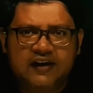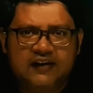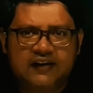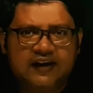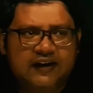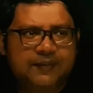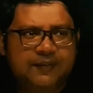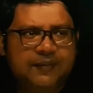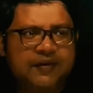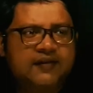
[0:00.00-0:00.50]

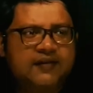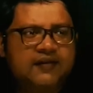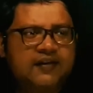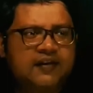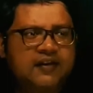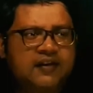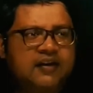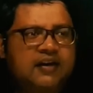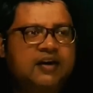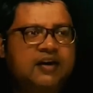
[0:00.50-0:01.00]
That means
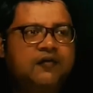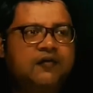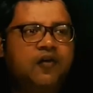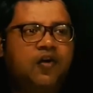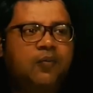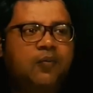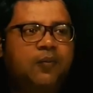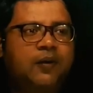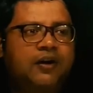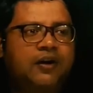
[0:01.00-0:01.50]

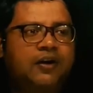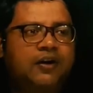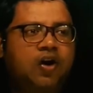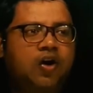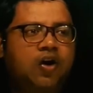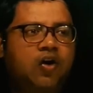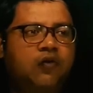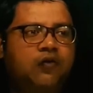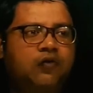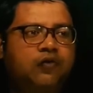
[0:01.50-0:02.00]
involvement
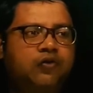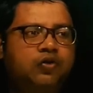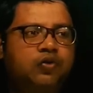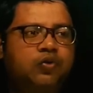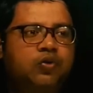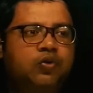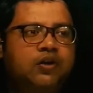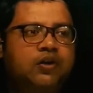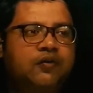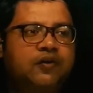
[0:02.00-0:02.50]
of
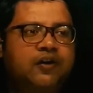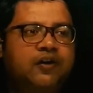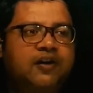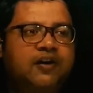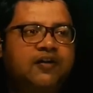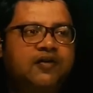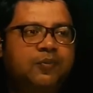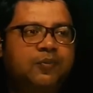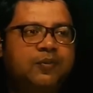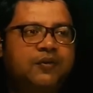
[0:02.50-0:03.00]
two
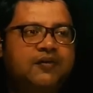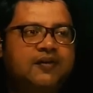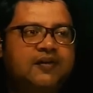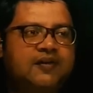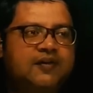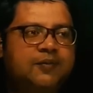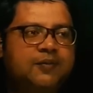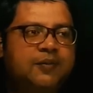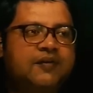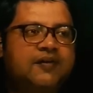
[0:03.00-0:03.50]
different
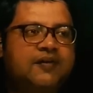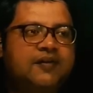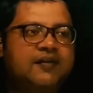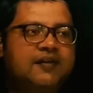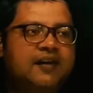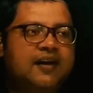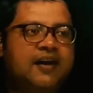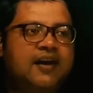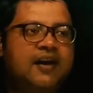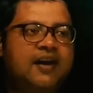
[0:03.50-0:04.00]
species, species
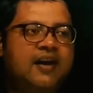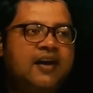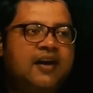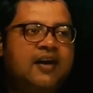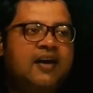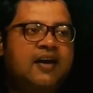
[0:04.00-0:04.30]
A